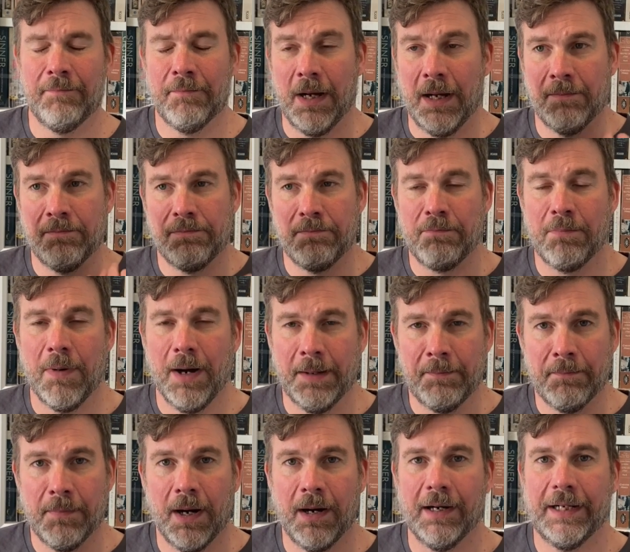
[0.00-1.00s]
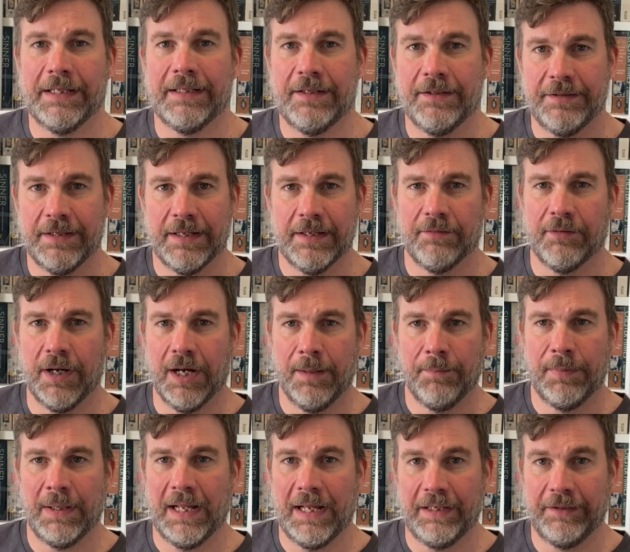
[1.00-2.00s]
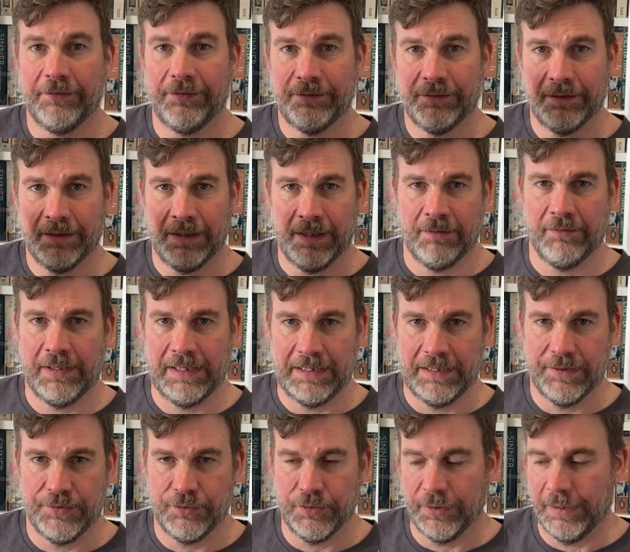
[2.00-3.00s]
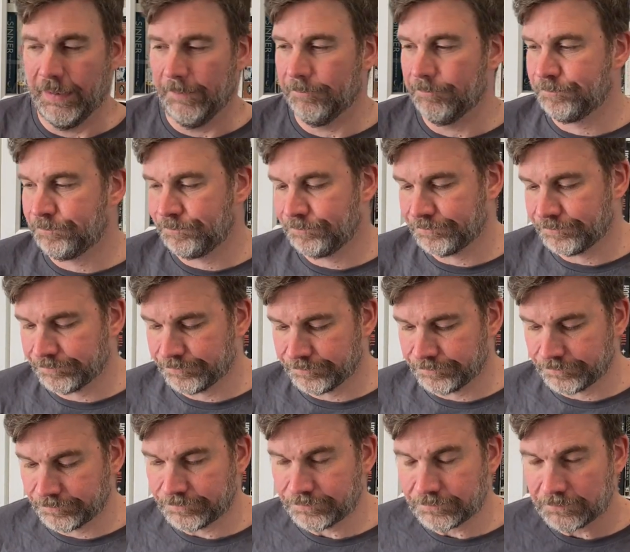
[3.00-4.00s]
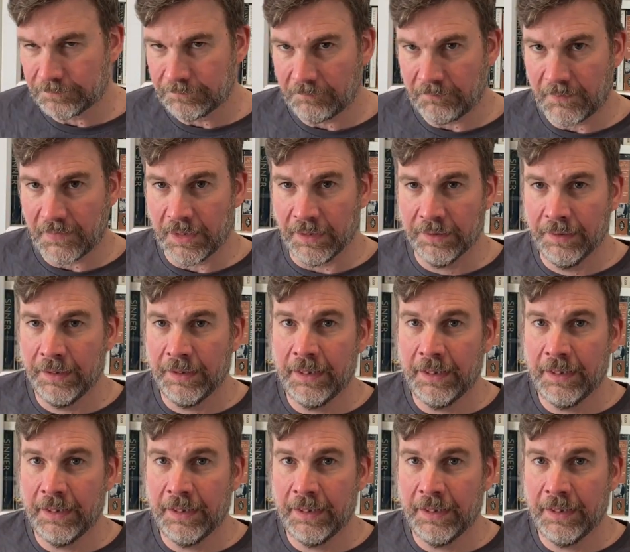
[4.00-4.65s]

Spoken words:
my mind is in the right place and I really enjoy it.